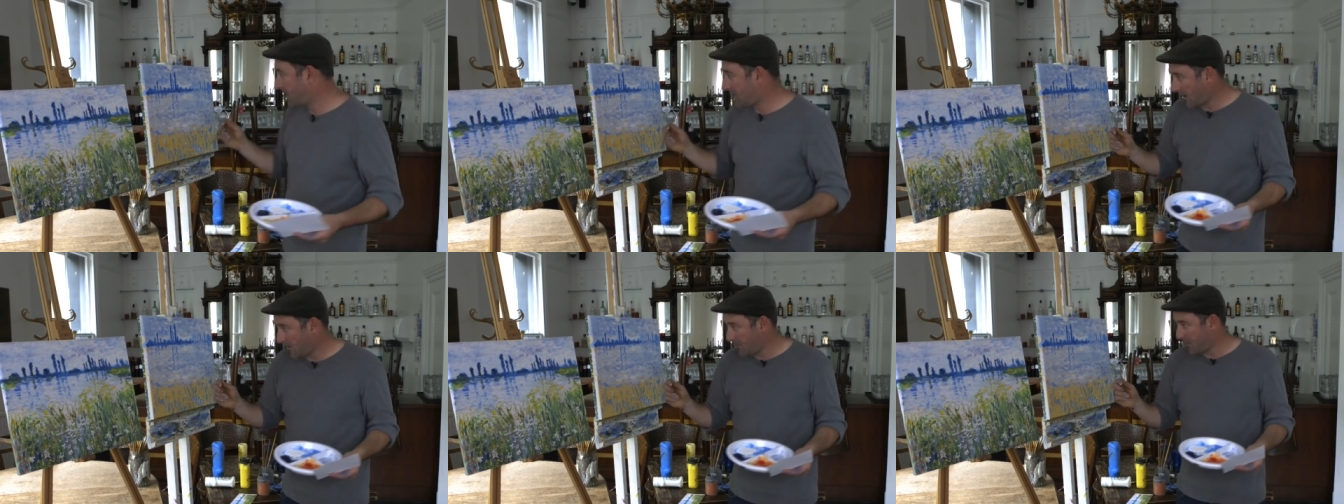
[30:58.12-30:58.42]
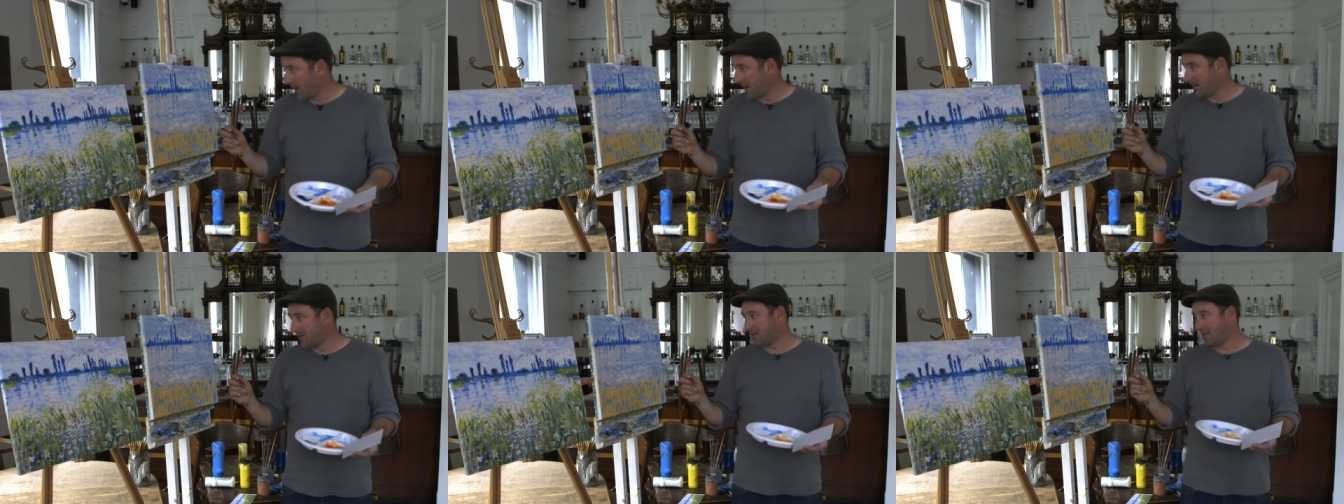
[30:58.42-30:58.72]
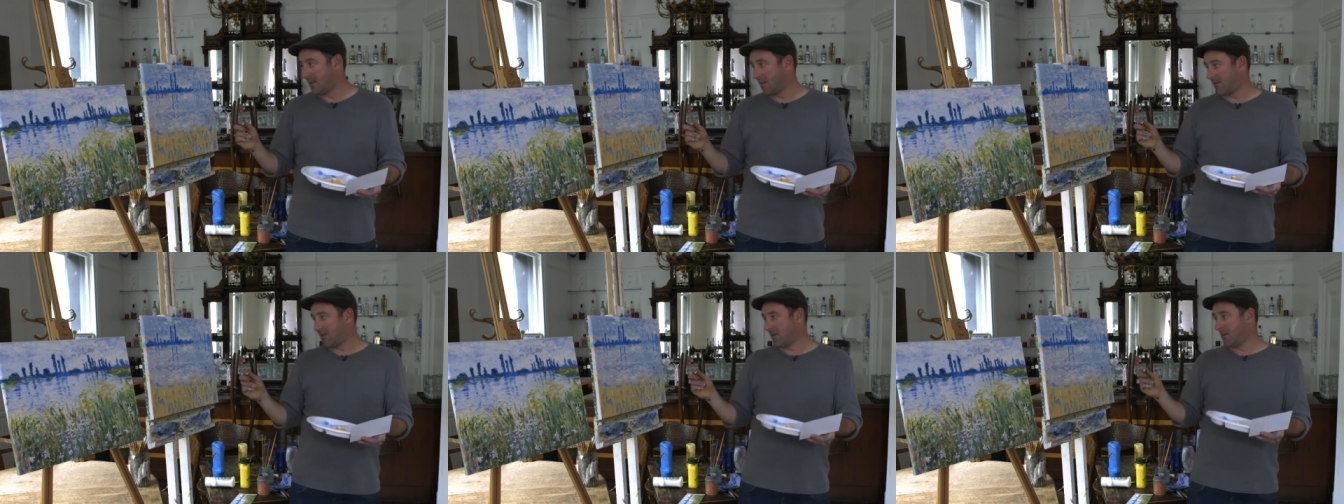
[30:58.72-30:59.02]
if I'm
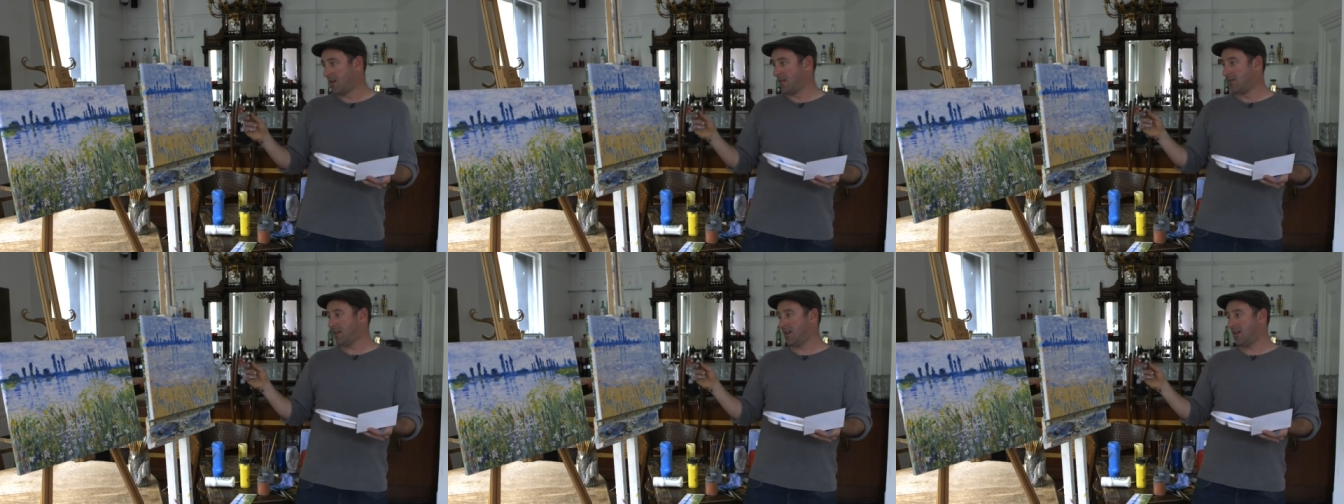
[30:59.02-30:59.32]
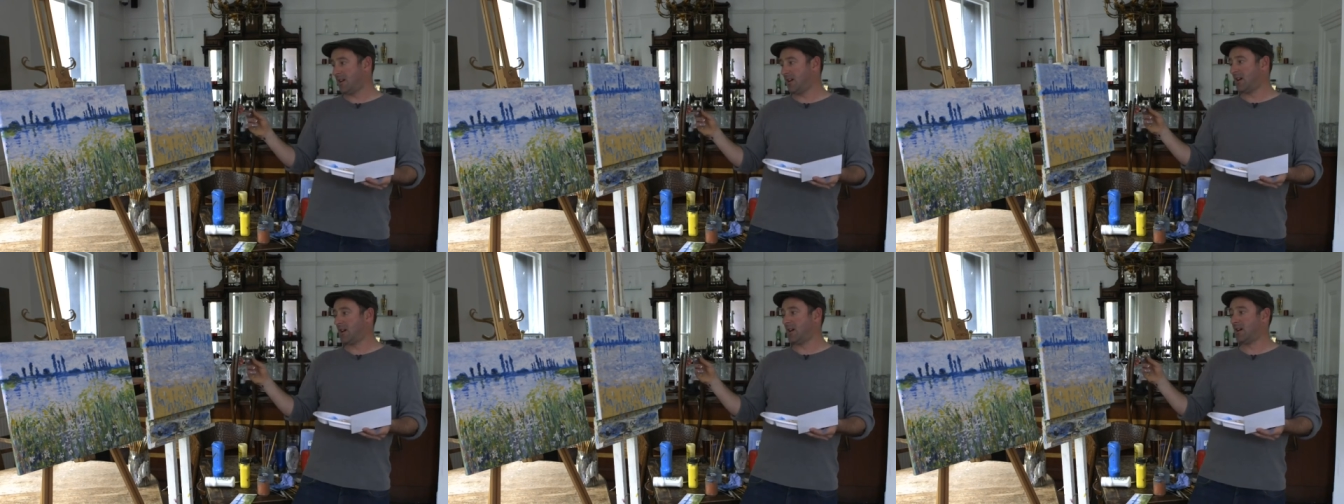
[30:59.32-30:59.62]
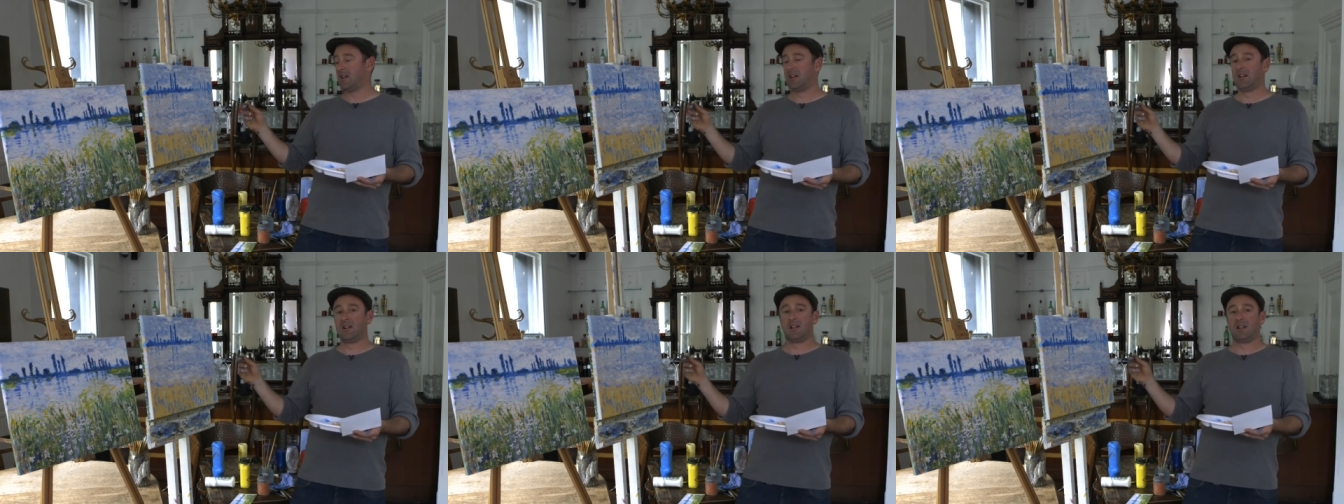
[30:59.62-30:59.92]
painting it from over
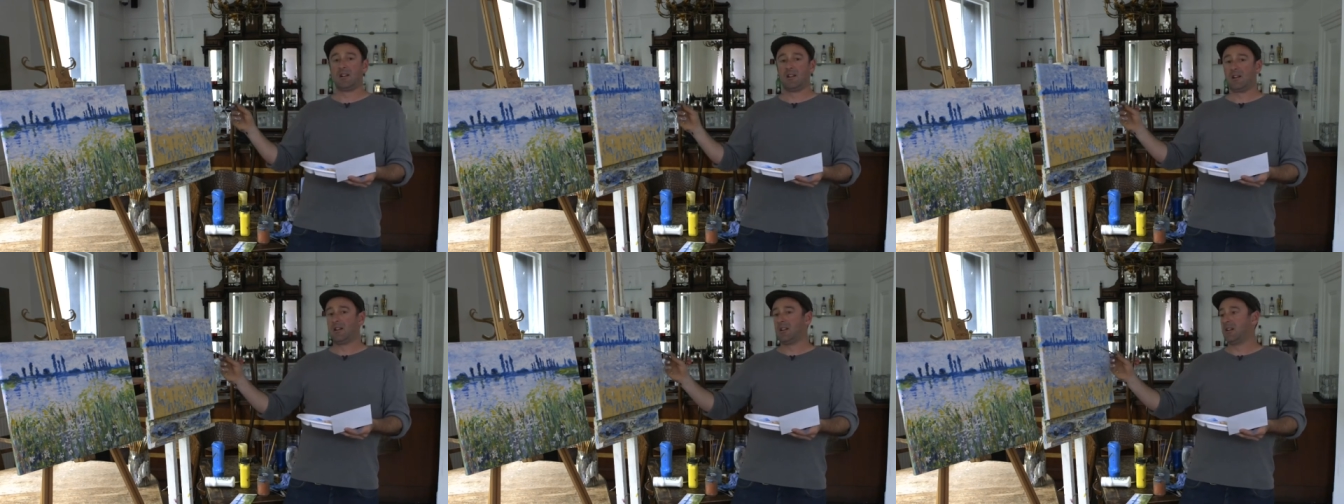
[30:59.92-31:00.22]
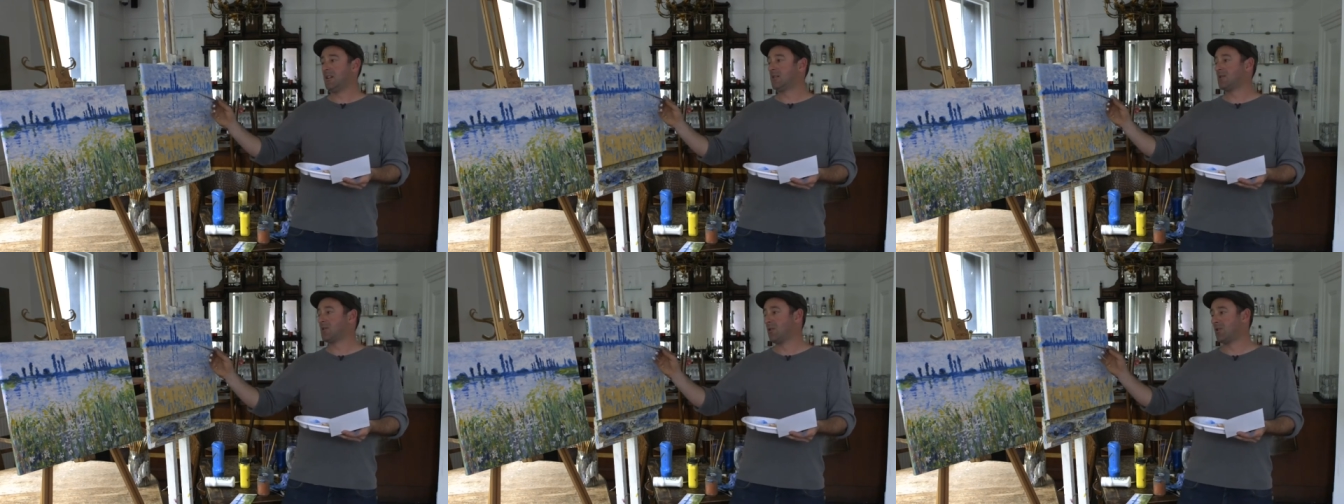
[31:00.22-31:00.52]
here, it's